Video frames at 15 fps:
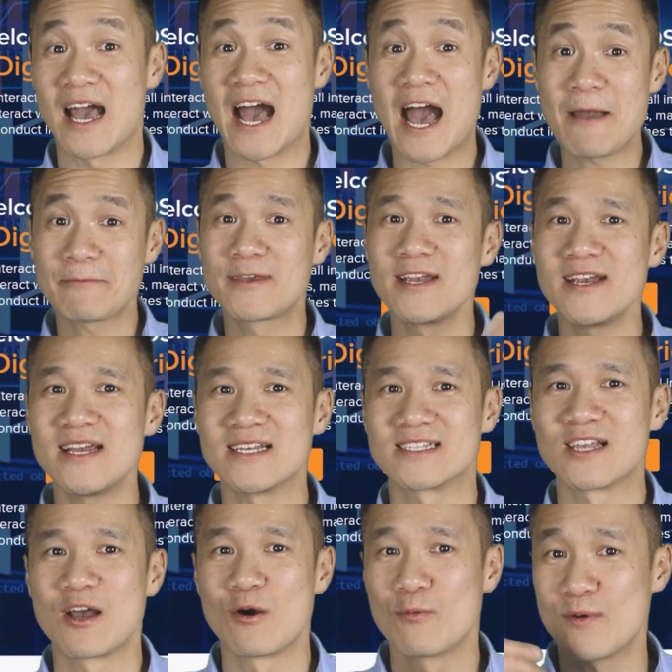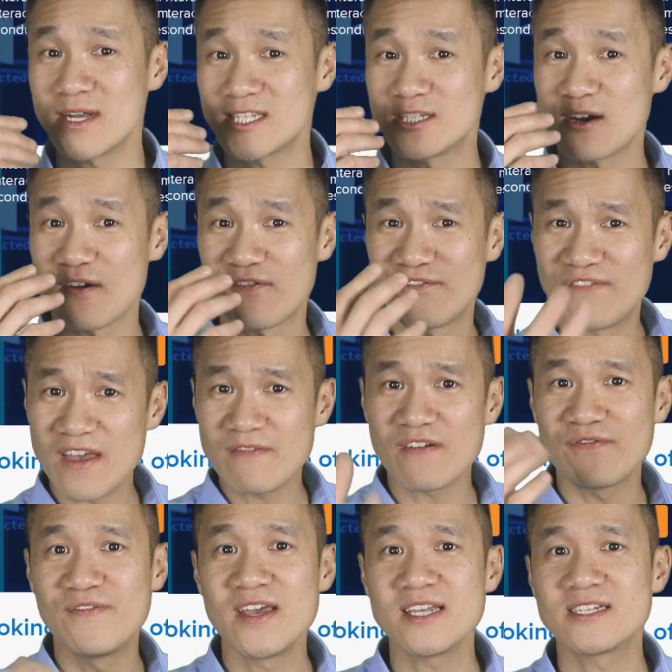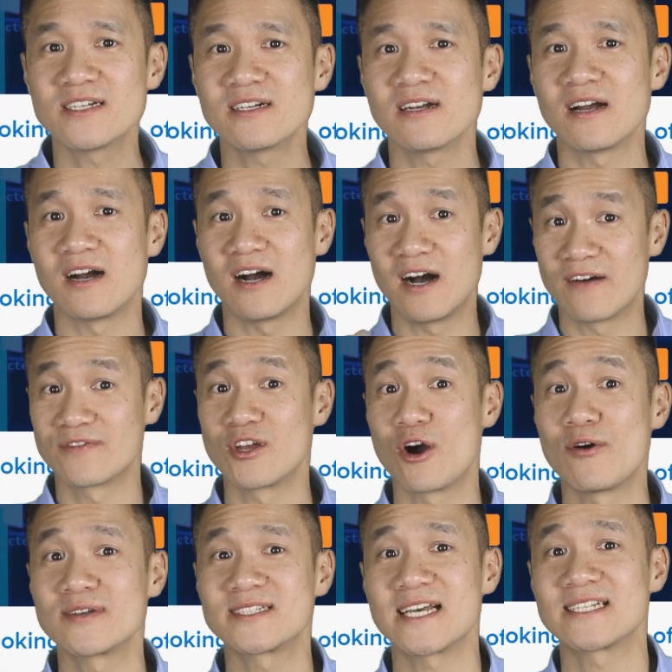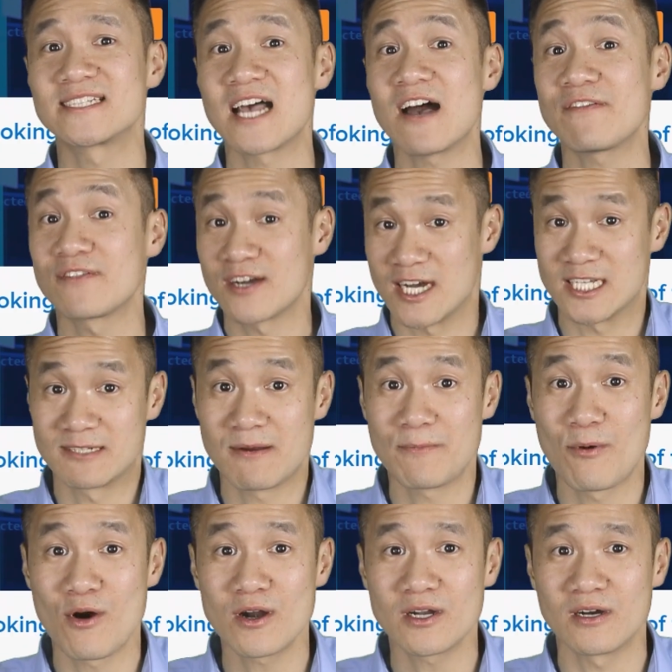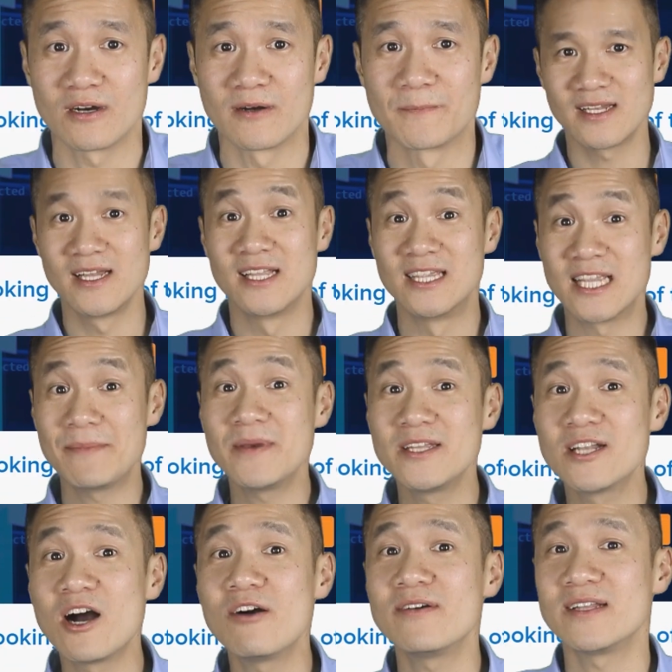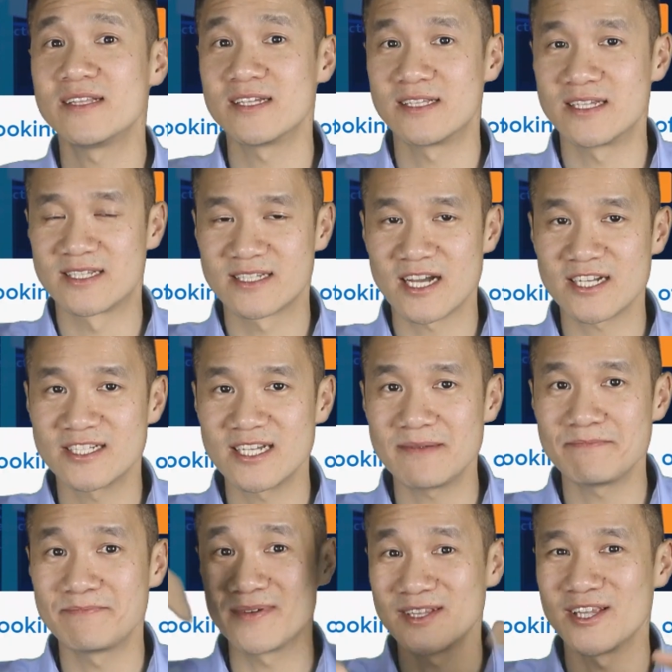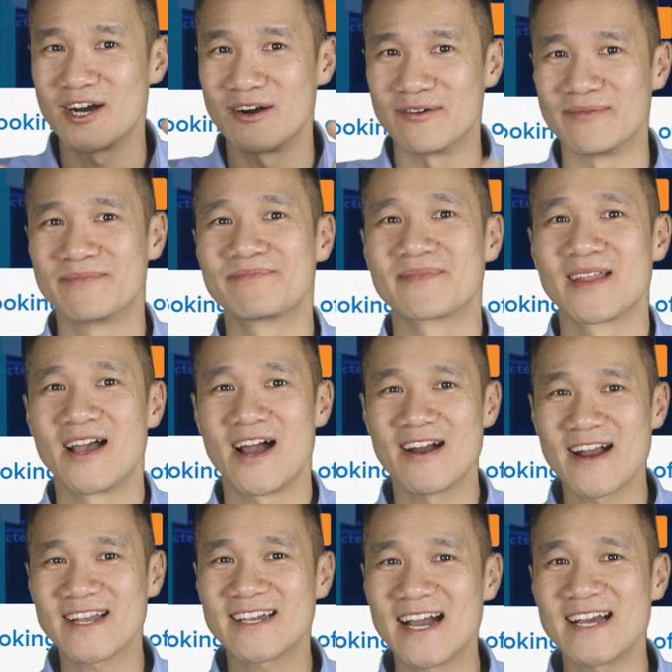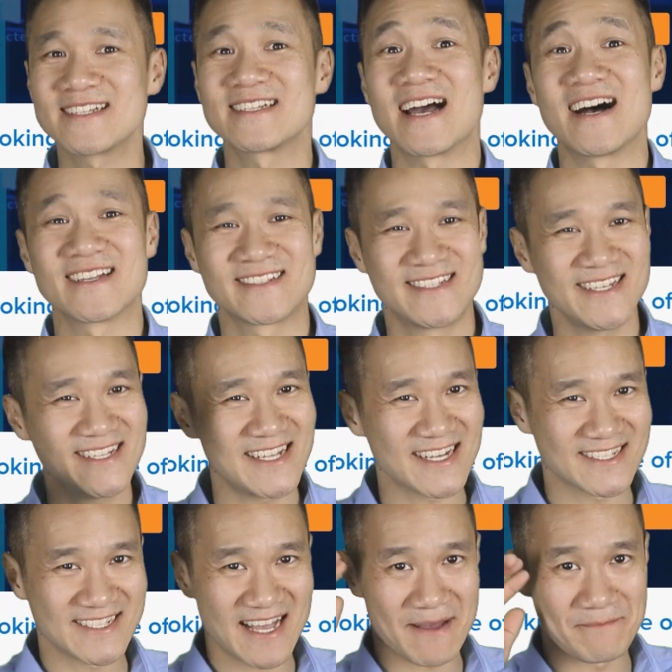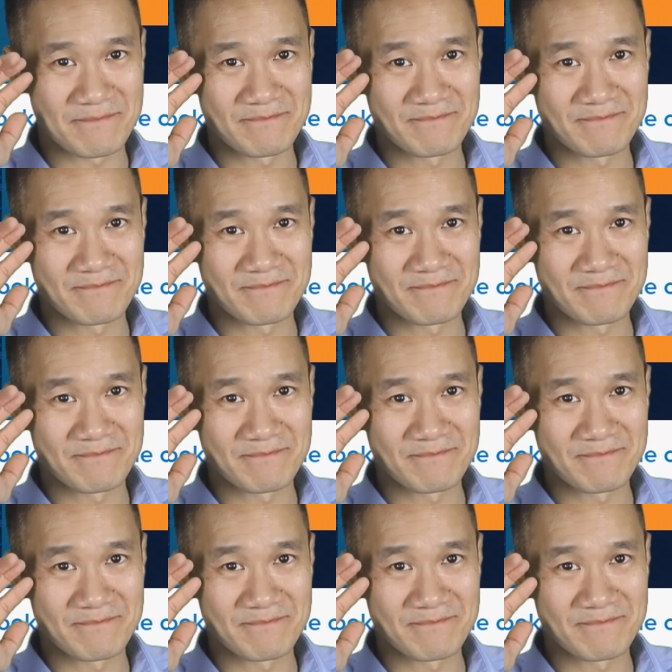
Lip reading: I'm curious, what's your favorite feature of the OSIsoft customer portal? Let me know in the discussion below. Alright guys, I'll see you next time.